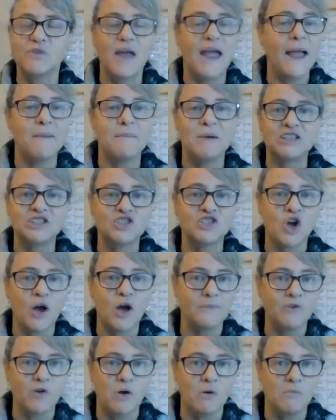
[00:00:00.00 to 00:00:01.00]
how much
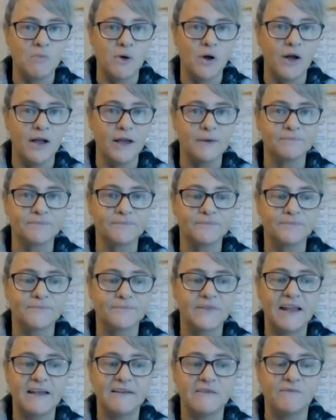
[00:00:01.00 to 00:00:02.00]
time's gone by.
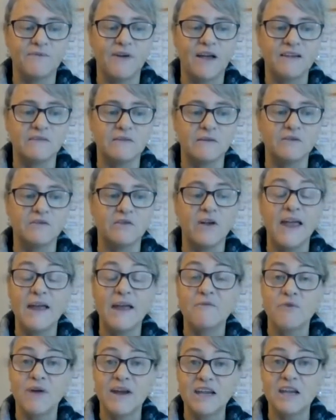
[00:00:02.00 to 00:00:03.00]
Let's face it. So
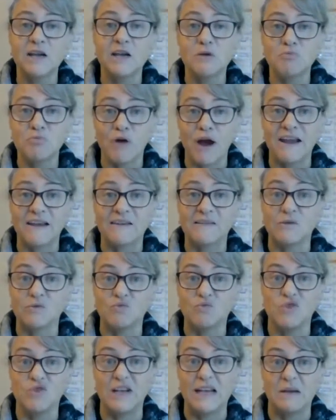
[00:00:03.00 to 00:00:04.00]
have regular breaks
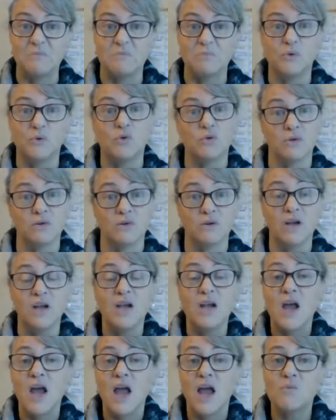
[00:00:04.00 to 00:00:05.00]
is really important.
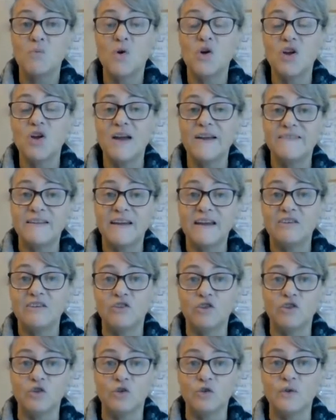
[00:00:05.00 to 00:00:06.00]
And what I tend
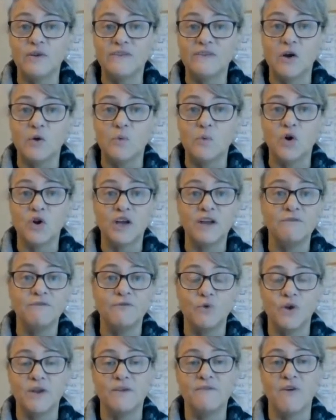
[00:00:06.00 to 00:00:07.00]
to do is I work in
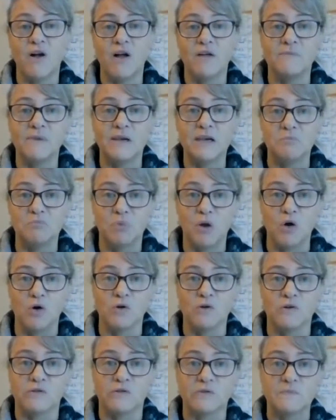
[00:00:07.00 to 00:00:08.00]
45-minute
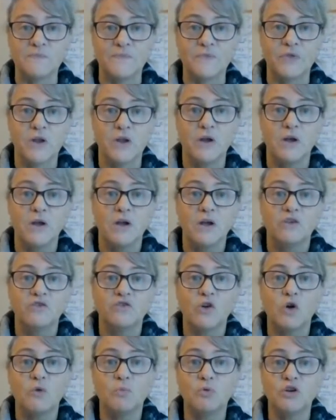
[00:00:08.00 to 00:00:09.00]
blocks.
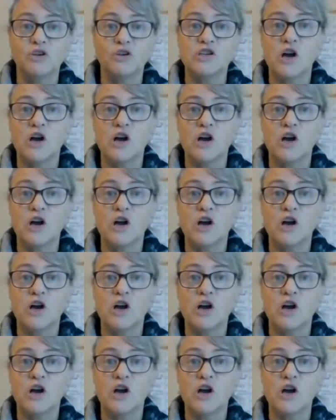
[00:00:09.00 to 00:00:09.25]
So I'll put a